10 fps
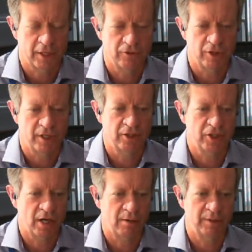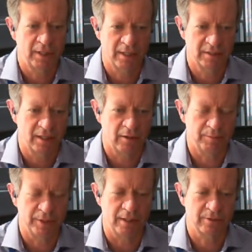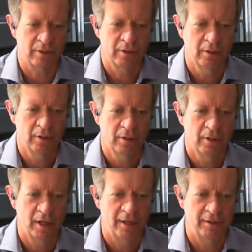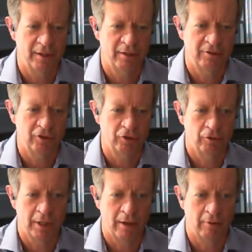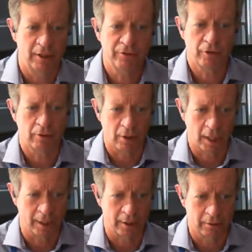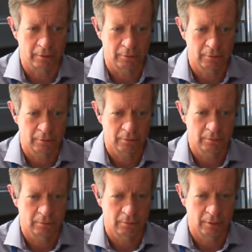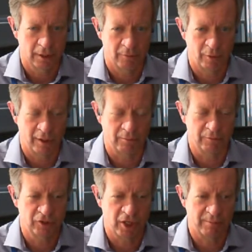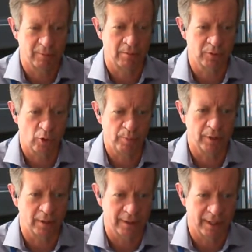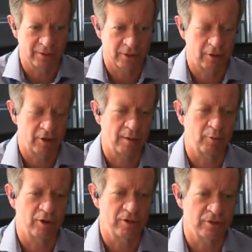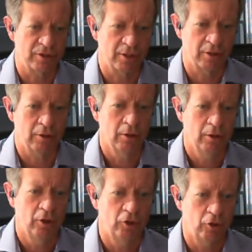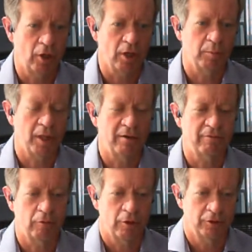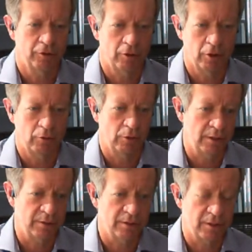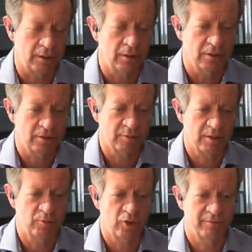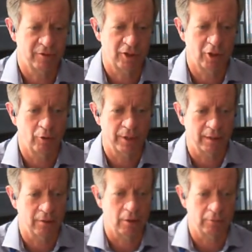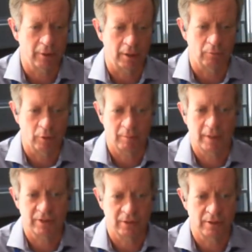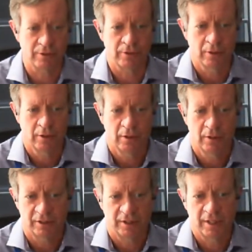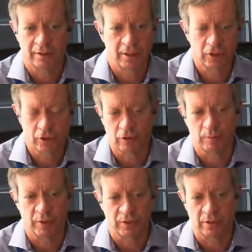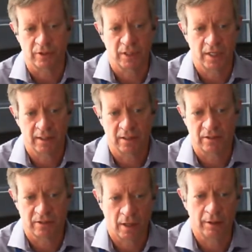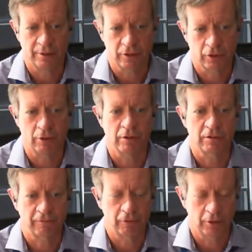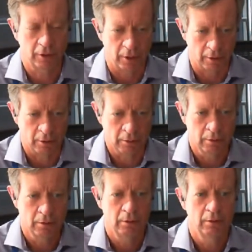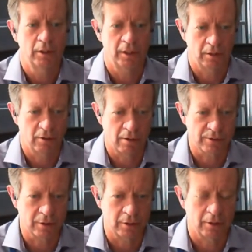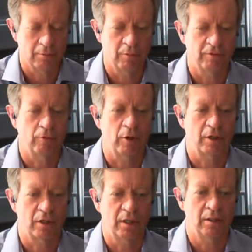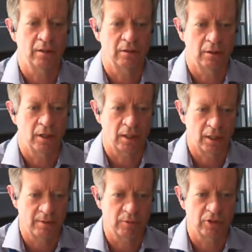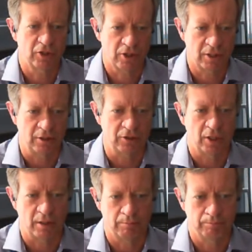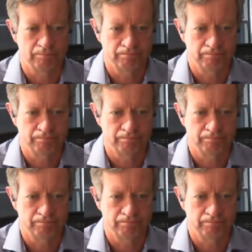Can you get a job in the IT help desk, and then you're now an internal hire? And when a job comes open on that security operations center, you can apply for it and you're a known entity. Sometimes you have to go that long route. One of my sons did that in the insurance business. He had to sell insurance for a year in a call center before he could get a claims adjusting job.